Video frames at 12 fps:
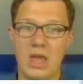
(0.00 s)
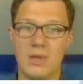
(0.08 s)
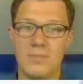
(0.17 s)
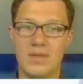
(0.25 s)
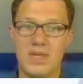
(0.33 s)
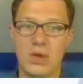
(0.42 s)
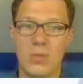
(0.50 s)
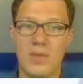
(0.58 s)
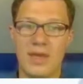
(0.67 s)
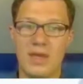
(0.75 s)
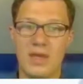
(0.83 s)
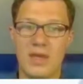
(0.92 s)
B
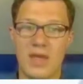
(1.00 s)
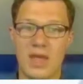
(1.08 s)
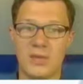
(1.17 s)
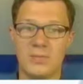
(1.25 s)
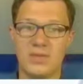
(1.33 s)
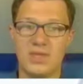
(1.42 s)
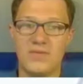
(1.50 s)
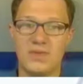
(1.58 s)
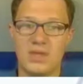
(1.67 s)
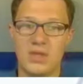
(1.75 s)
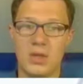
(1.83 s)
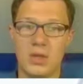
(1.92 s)
omega and
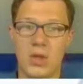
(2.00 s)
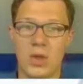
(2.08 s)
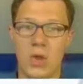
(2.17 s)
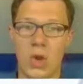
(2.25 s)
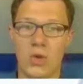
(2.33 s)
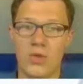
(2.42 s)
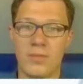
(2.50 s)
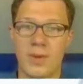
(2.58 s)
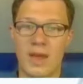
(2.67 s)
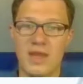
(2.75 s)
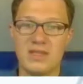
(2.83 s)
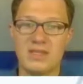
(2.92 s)
Bv are the
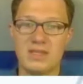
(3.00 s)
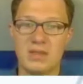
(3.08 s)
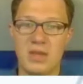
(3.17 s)
bias,